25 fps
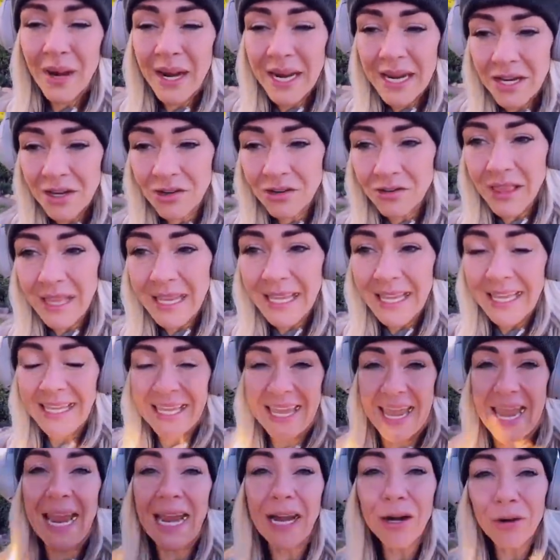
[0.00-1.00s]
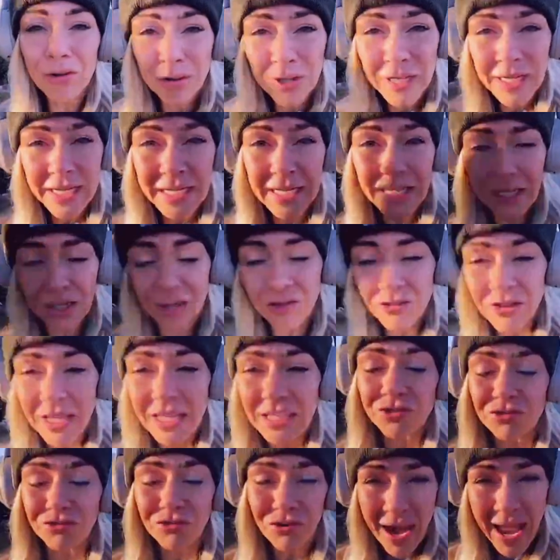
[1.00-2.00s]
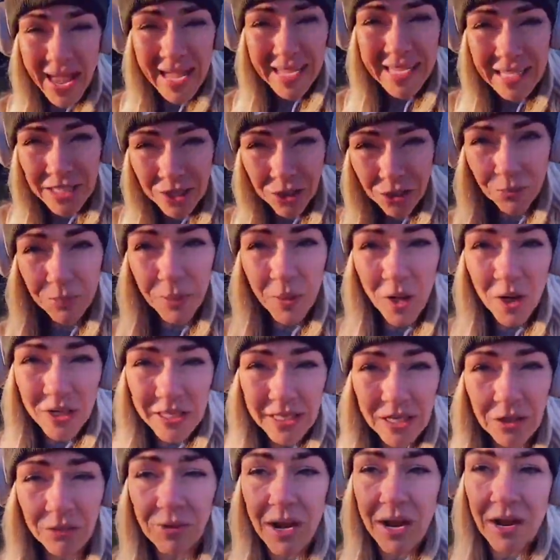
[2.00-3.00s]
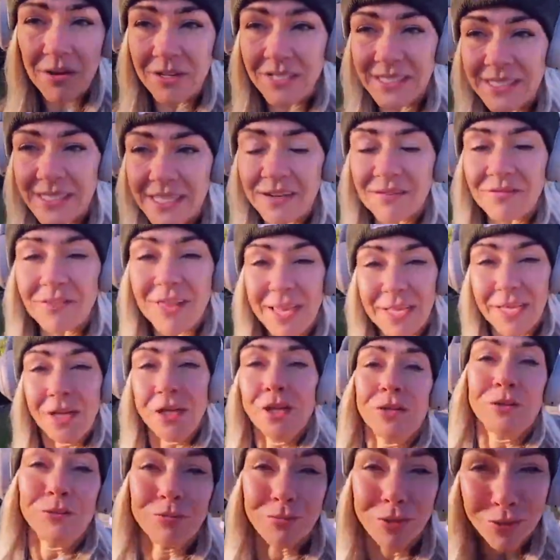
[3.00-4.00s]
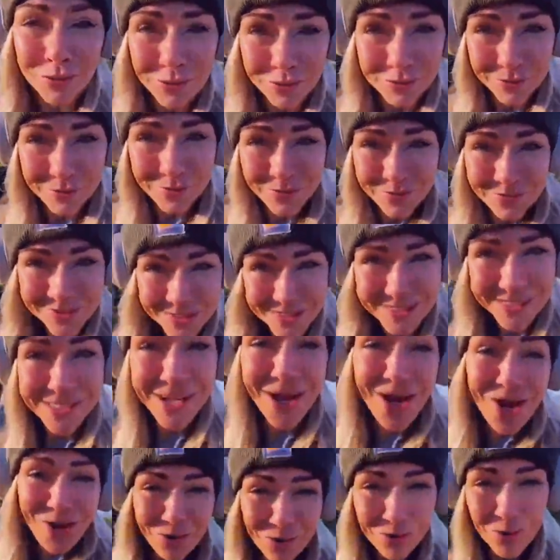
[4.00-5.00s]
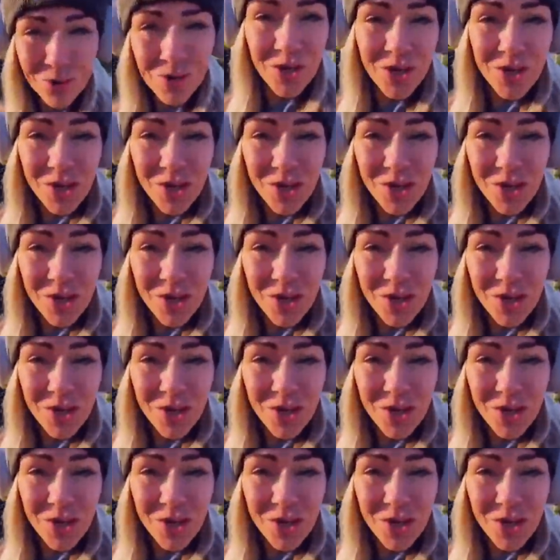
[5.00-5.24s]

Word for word: right you're like carrying you're like dragging your body around instead of like boom, let's go